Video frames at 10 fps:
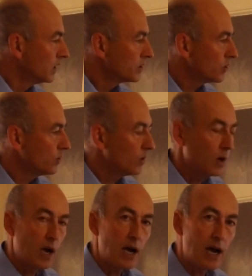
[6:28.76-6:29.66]
So
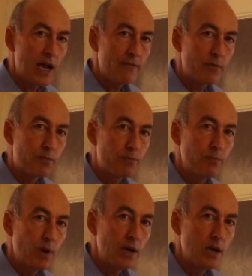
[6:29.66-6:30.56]
I have
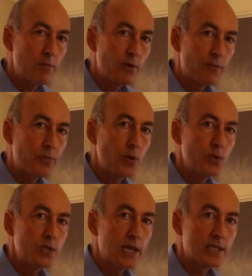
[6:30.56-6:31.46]
a number of
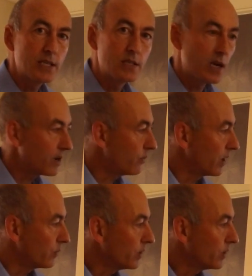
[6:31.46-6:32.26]
processes that I run.